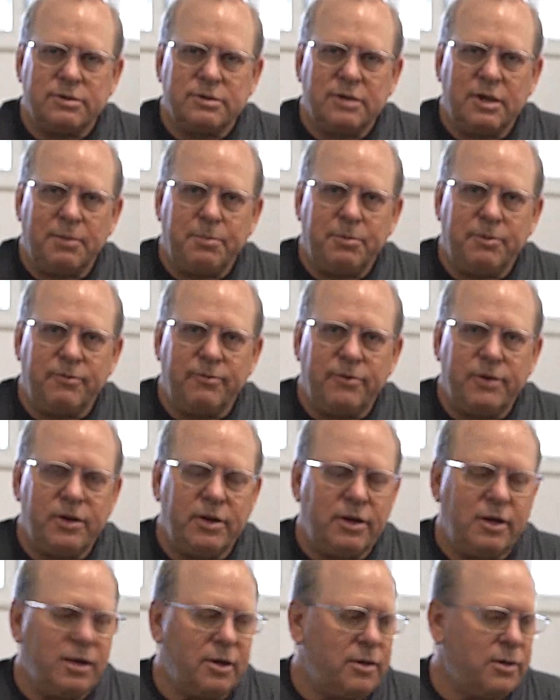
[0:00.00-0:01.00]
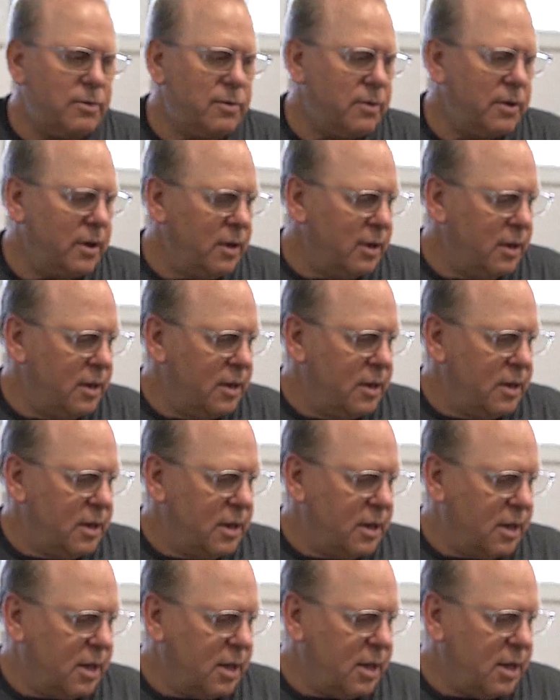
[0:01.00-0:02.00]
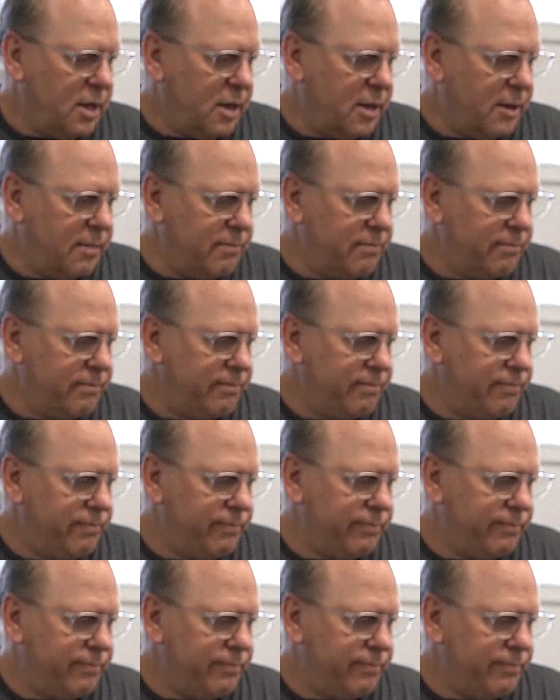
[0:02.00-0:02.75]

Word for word: separate video. Um,